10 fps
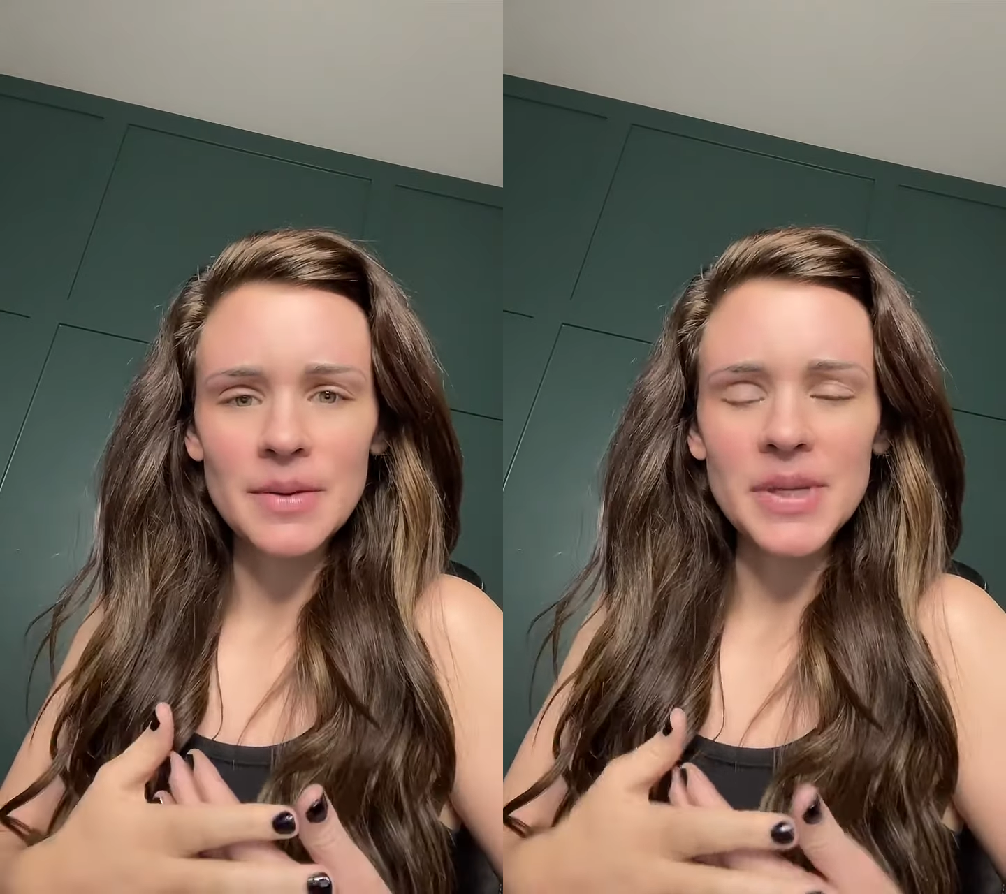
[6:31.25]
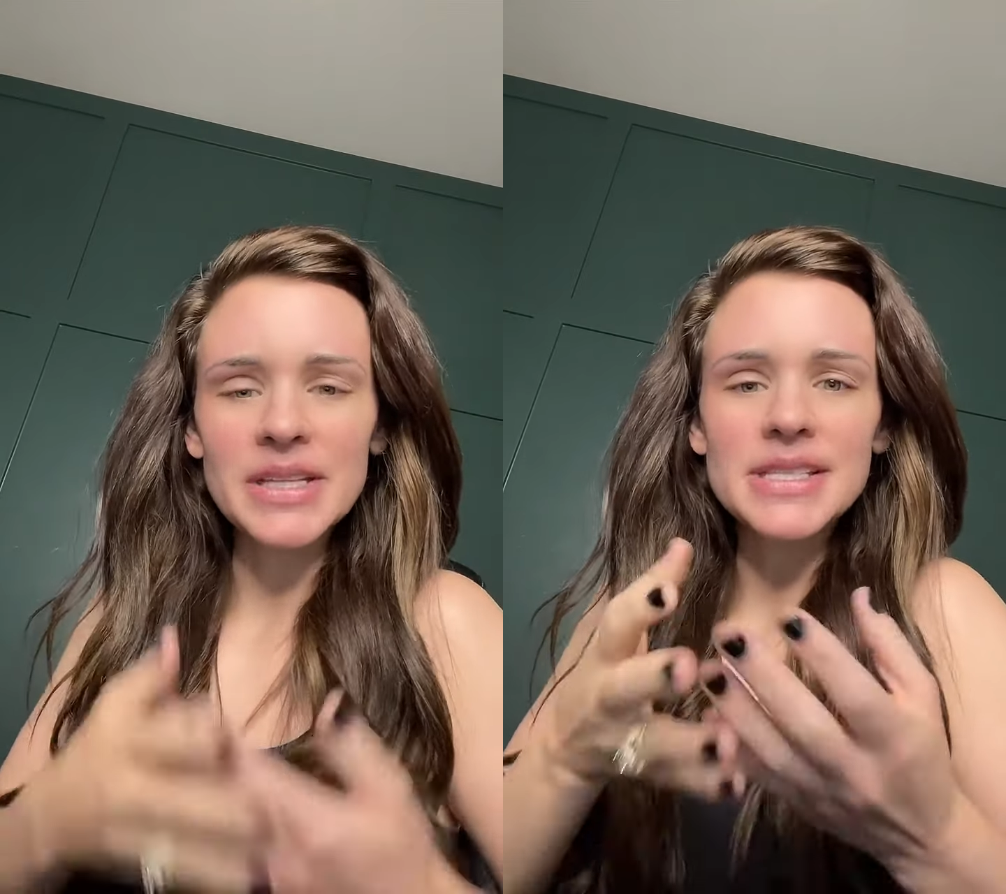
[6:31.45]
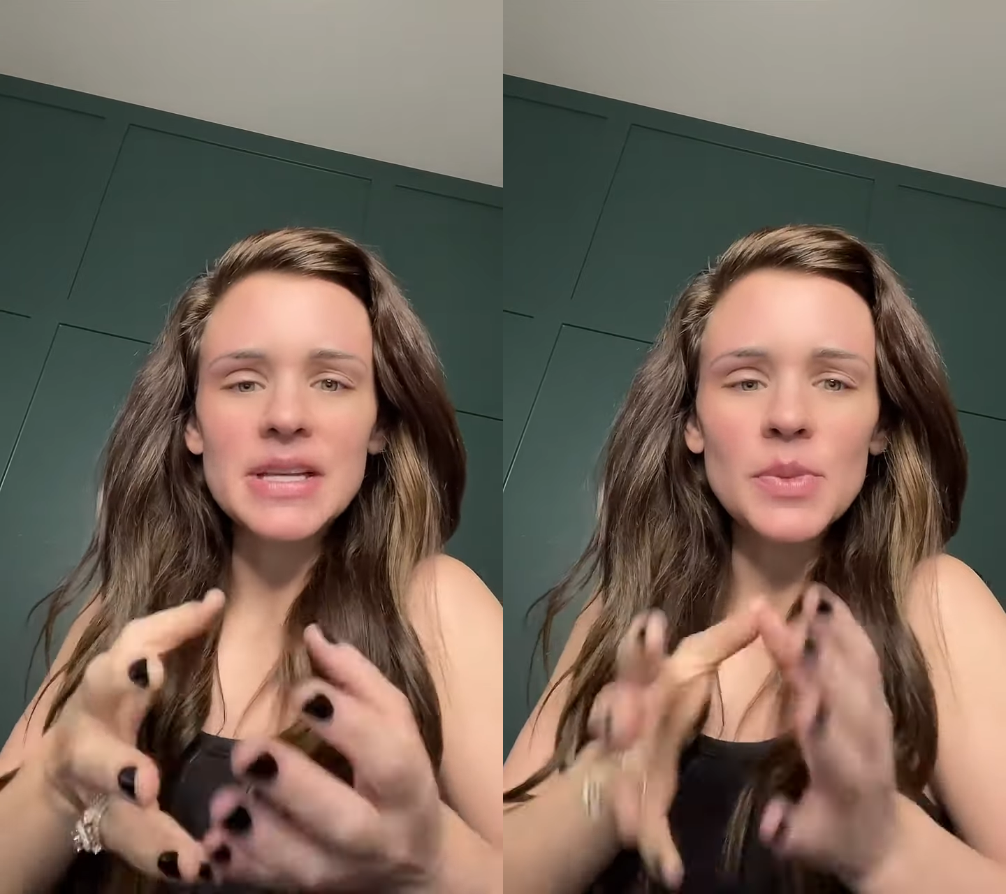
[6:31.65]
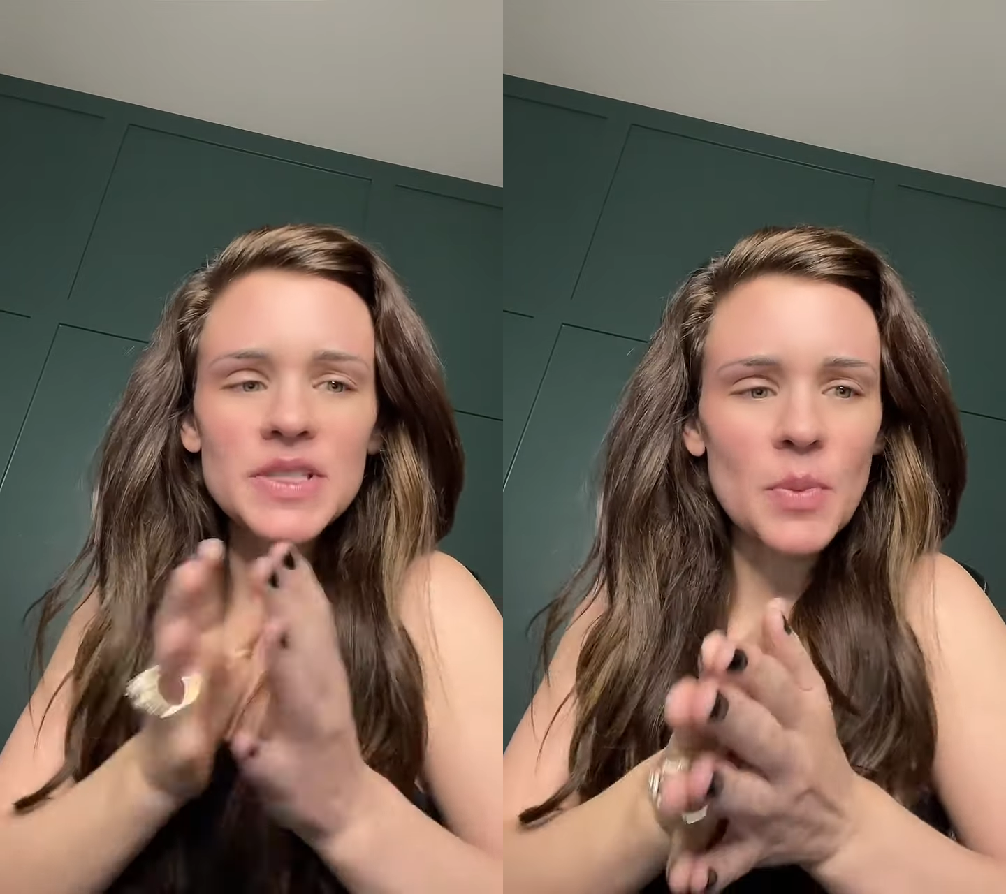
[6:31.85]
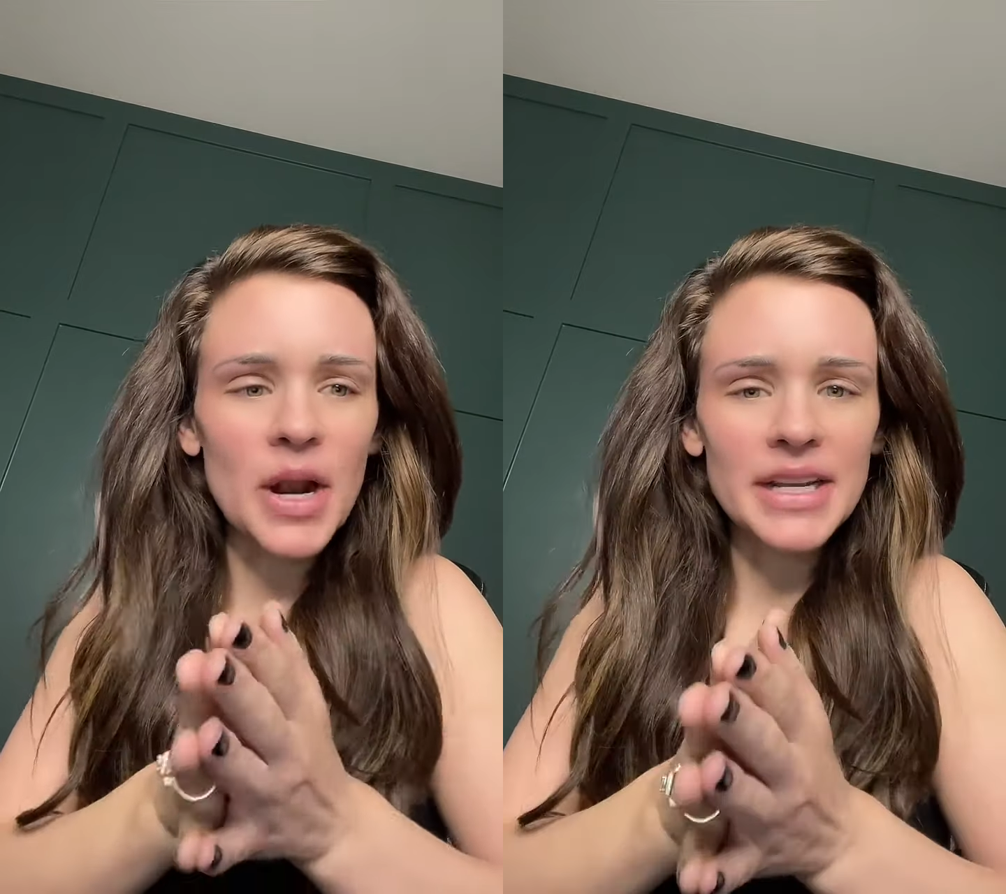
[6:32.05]
Because
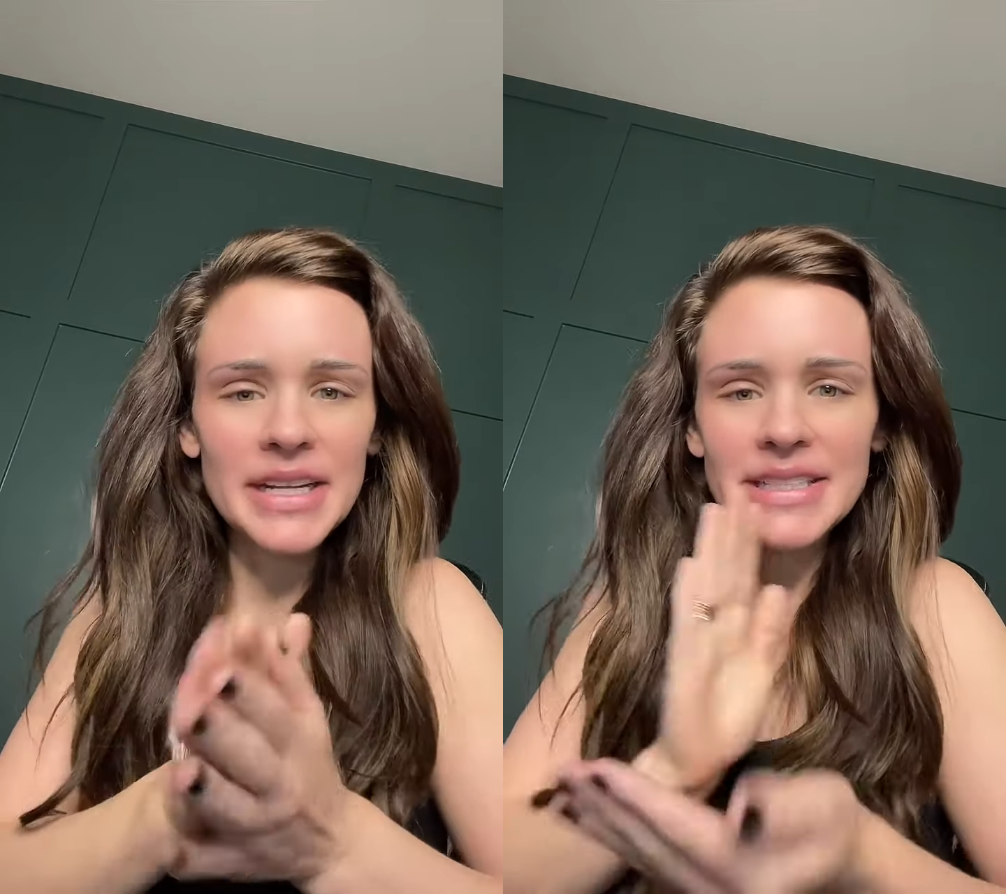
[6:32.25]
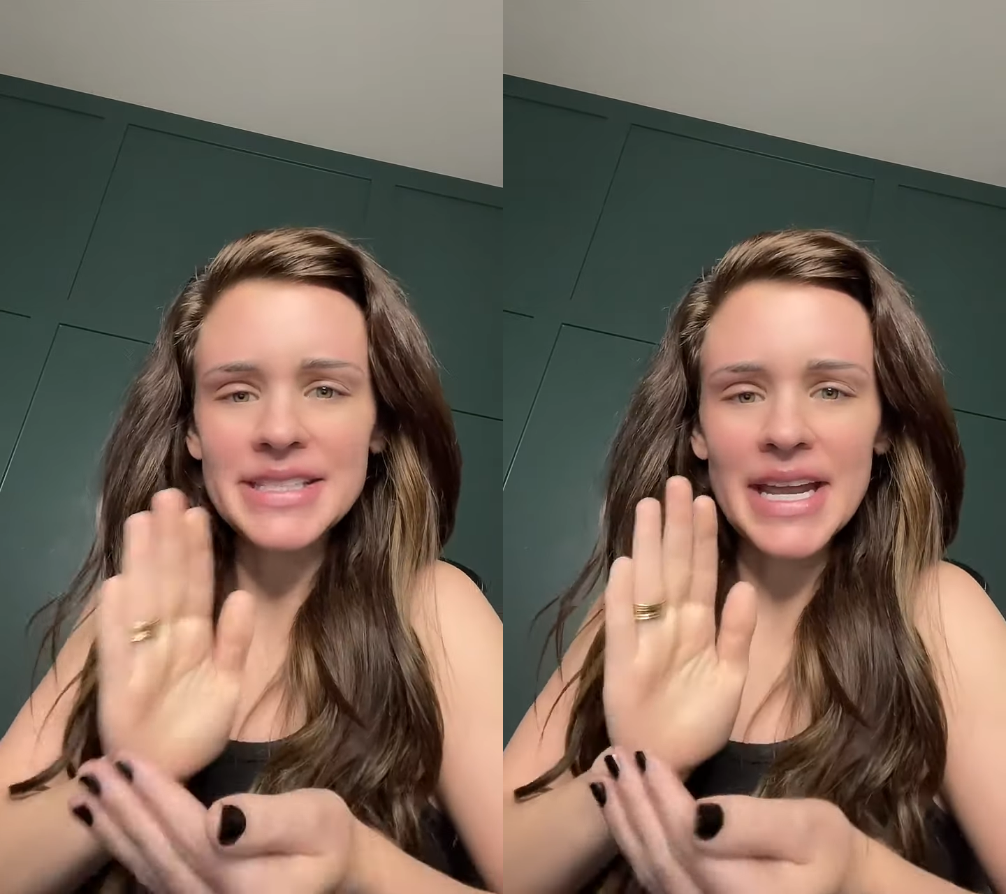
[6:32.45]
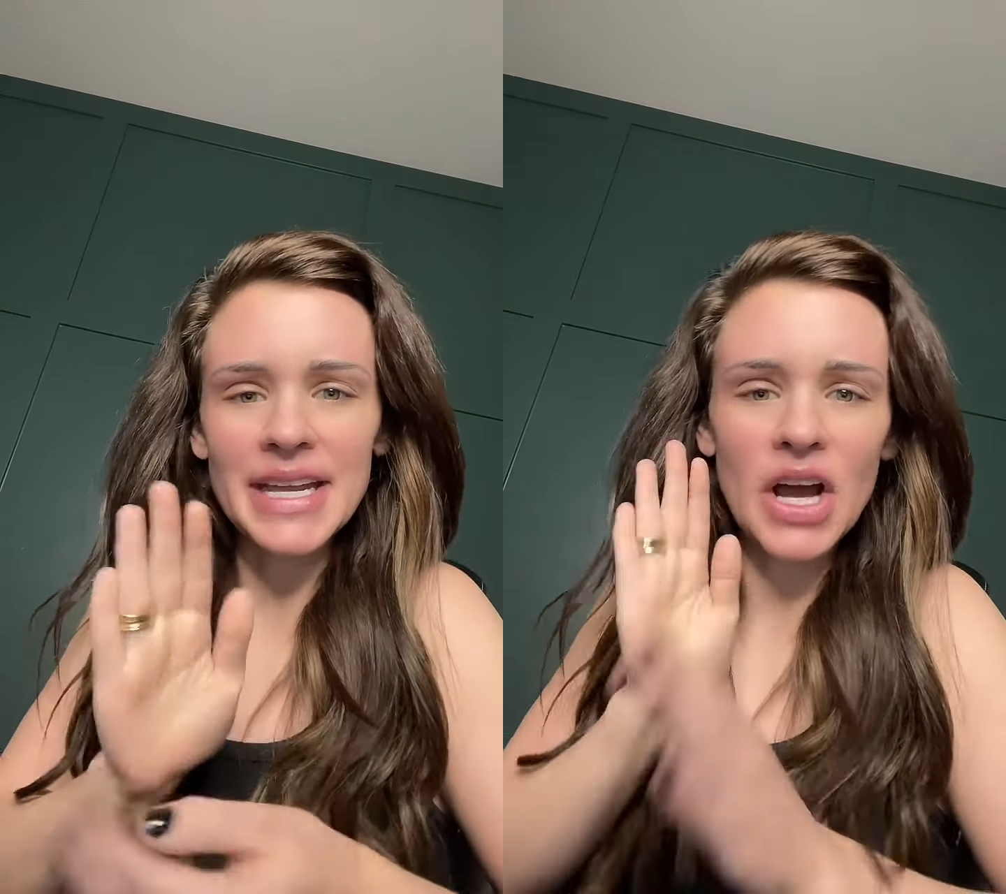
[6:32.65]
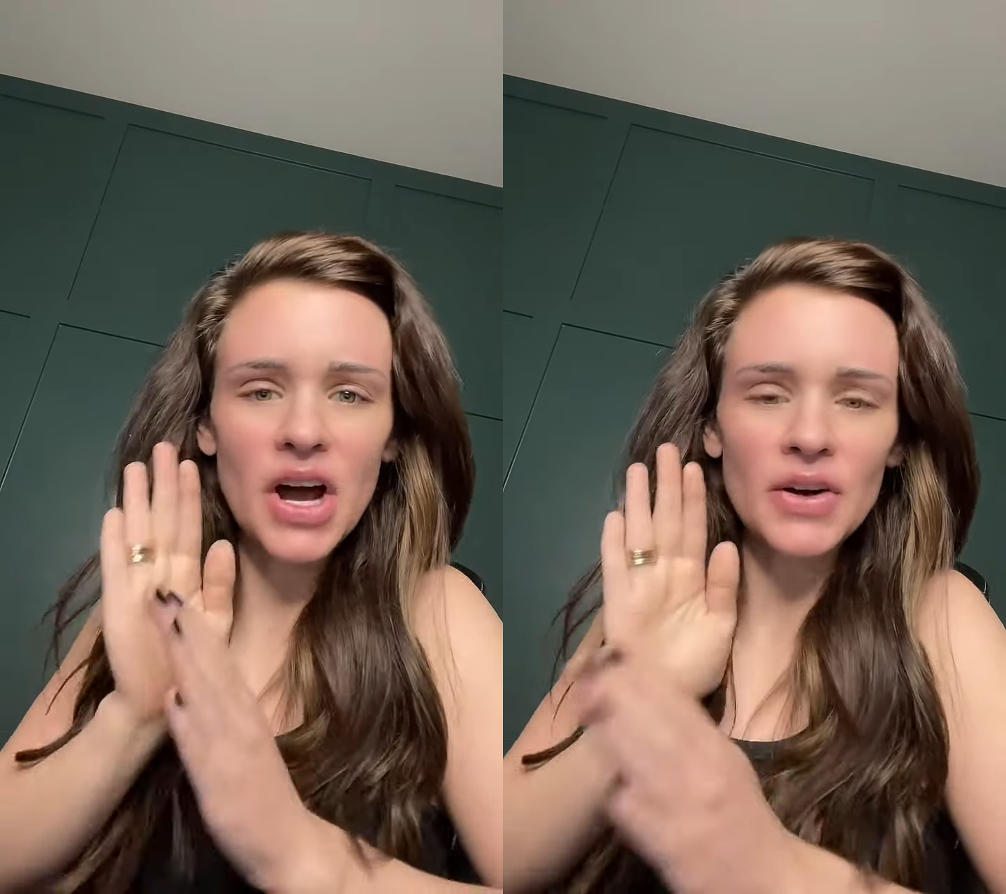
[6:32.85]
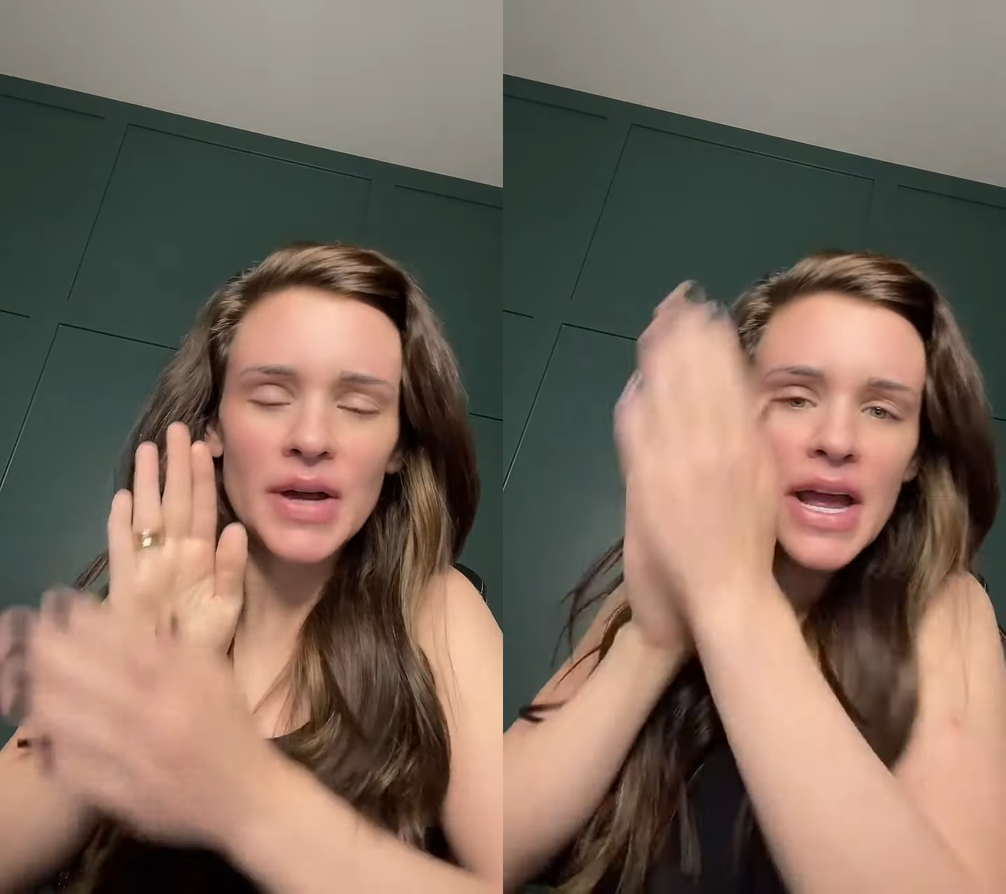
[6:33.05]
someone's marketing saying,
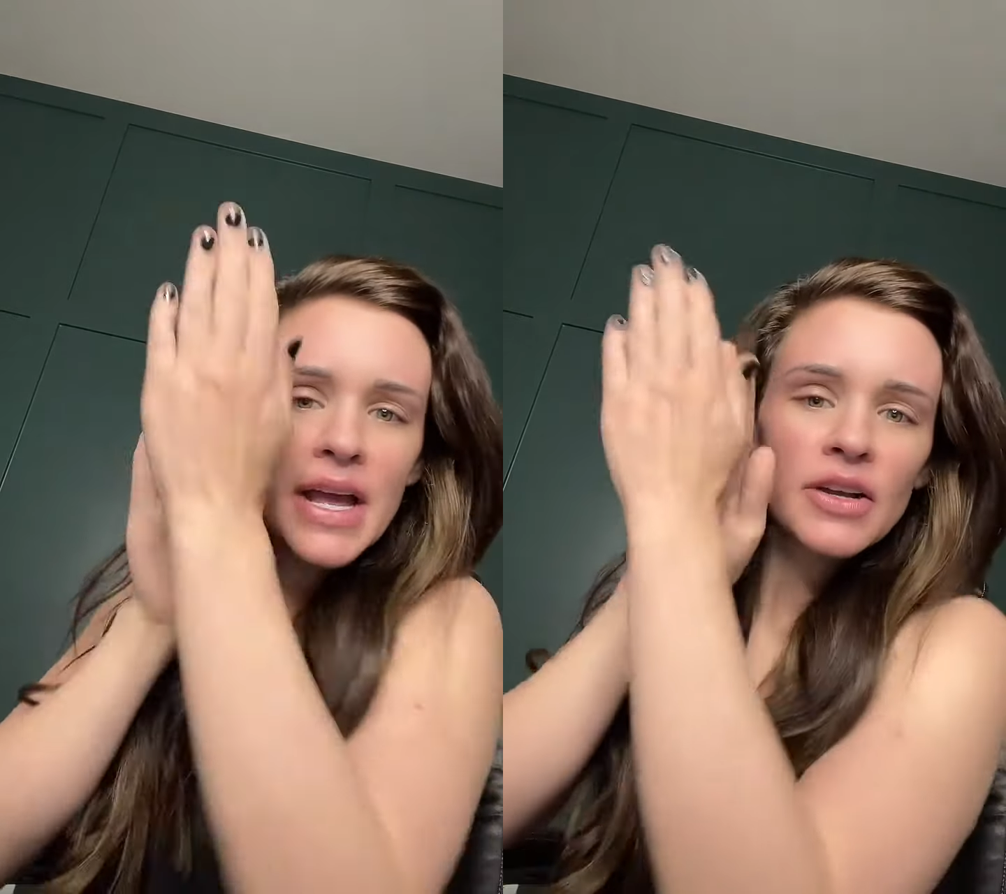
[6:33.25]
oh,